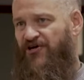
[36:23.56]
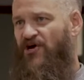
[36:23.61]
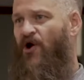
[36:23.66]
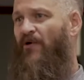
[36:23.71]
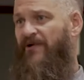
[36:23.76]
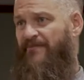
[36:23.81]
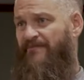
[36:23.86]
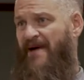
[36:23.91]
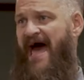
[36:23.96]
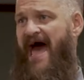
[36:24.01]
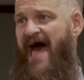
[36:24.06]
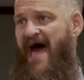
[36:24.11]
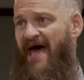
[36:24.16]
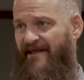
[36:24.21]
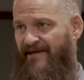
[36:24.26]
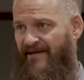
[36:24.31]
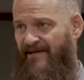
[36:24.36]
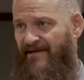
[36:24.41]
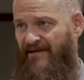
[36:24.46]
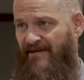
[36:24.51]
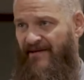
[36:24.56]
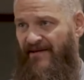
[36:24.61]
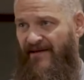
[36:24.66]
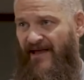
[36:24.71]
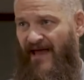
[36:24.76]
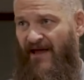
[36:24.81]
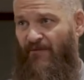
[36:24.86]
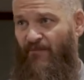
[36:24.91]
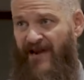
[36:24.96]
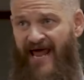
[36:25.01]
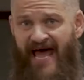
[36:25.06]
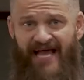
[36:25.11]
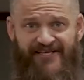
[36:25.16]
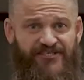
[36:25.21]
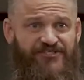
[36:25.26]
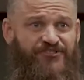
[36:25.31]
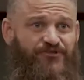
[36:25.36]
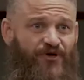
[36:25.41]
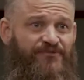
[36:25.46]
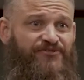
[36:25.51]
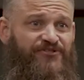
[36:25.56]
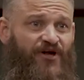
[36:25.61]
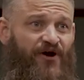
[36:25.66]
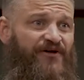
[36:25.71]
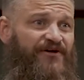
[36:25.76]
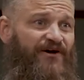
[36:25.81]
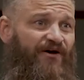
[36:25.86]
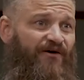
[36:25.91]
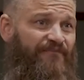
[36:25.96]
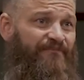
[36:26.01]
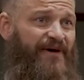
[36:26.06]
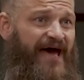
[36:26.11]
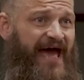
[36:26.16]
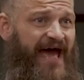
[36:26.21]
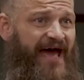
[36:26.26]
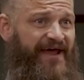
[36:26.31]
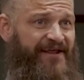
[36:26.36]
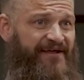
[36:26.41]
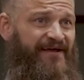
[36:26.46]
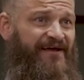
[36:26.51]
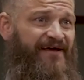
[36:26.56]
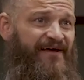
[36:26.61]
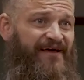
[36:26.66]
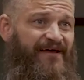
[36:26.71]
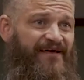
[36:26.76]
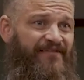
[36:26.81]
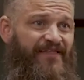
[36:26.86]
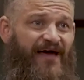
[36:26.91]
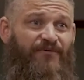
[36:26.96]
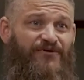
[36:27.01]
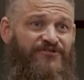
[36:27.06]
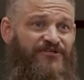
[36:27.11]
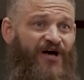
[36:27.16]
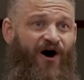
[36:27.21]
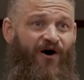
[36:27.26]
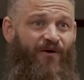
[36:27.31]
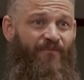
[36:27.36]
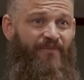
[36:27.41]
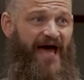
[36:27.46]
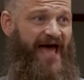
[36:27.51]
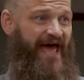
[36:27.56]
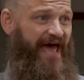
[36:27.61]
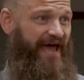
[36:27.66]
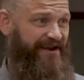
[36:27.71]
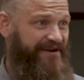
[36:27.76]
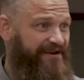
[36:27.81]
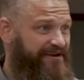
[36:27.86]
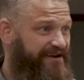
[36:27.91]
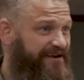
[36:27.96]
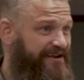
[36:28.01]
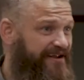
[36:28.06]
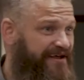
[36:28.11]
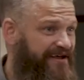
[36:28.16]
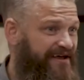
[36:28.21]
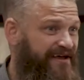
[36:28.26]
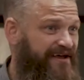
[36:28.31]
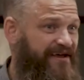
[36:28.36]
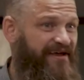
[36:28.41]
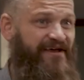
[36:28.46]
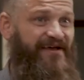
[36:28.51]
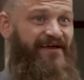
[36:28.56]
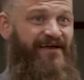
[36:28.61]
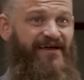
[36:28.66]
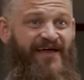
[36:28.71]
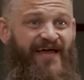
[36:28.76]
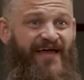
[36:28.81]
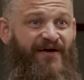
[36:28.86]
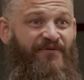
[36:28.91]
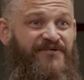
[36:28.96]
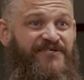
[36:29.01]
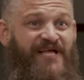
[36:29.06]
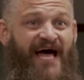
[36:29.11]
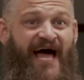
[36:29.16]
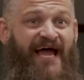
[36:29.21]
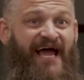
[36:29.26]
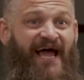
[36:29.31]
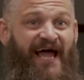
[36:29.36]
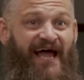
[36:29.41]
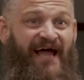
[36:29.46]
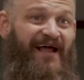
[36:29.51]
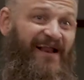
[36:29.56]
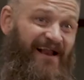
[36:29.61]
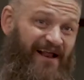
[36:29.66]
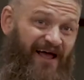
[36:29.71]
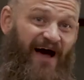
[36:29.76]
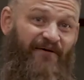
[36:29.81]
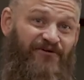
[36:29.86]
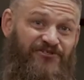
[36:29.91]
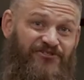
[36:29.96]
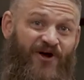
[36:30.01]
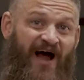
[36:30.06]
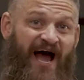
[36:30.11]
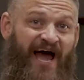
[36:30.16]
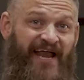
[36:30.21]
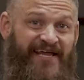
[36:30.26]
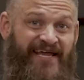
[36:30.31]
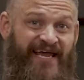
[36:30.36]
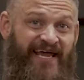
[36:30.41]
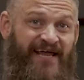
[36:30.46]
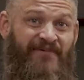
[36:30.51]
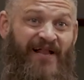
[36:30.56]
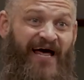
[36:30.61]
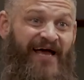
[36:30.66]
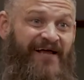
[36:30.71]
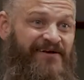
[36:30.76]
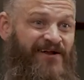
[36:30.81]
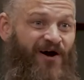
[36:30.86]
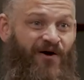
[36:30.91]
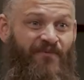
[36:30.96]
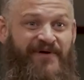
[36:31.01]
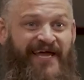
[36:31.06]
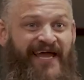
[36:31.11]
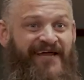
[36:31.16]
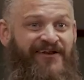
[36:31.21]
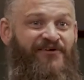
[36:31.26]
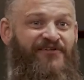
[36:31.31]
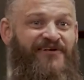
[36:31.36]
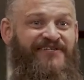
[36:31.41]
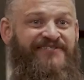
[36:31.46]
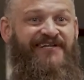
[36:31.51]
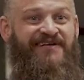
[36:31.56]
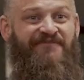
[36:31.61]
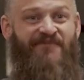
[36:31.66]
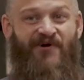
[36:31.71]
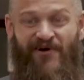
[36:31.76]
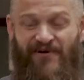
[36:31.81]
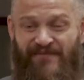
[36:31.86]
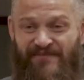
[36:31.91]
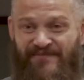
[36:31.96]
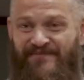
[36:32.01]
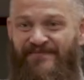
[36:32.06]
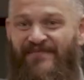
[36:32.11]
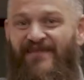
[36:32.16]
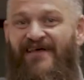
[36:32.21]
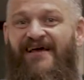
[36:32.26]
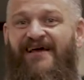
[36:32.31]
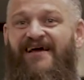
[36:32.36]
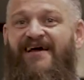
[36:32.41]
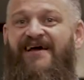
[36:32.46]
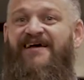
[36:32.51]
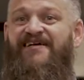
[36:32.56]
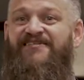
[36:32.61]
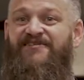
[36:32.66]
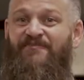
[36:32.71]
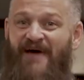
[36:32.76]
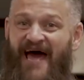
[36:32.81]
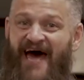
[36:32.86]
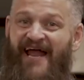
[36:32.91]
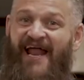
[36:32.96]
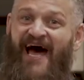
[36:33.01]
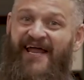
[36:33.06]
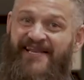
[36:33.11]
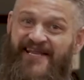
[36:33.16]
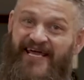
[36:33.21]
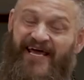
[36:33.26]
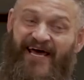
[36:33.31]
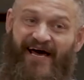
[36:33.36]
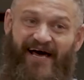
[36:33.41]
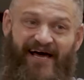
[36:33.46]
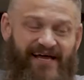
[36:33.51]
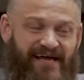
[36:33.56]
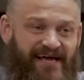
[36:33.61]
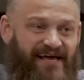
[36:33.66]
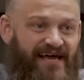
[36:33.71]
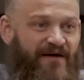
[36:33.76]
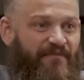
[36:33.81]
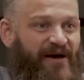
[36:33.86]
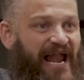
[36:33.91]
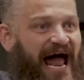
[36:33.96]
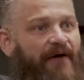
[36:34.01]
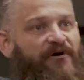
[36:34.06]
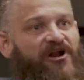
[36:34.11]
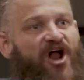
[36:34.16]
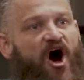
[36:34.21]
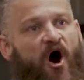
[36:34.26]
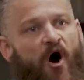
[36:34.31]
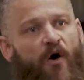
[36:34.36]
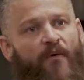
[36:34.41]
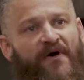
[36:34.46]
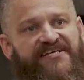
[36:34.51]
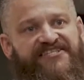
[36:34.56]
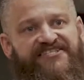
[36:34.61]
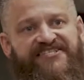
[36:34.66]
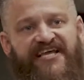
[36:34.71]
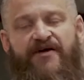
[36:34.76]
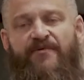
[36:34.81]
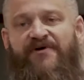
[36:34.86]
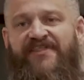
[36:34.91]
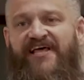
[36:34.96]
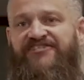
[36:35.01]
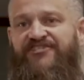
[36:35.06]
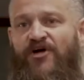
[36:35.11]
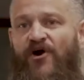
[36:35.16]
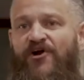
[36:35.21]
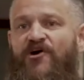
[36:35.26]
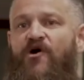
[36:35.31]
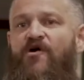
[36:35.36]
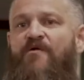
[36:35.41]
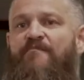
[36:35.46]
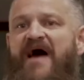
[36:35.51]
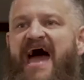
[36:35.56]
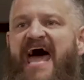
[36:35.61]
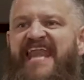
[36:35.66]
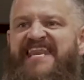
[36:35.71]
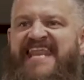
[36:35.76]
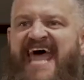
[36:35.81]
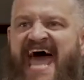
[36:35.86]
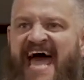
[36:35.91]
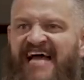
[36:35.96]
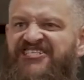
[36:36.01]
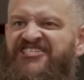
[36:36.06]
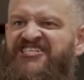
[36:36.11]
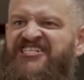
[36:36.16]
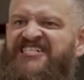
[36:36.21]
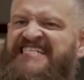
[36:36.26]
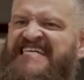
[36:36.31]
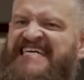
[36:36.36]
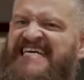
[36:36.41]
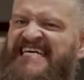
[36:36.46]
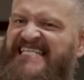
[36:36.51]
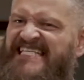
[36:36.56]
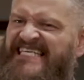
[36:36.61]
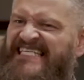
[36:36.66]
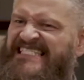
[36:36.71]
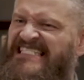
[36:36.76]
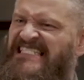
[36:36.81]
going bad, and when acid trips started going bad, they was all bad. It was like, I would try it again and be like, nope, can't do this anymore. It's a bad idea. But I would always see when they started going bad, gnashing teeth,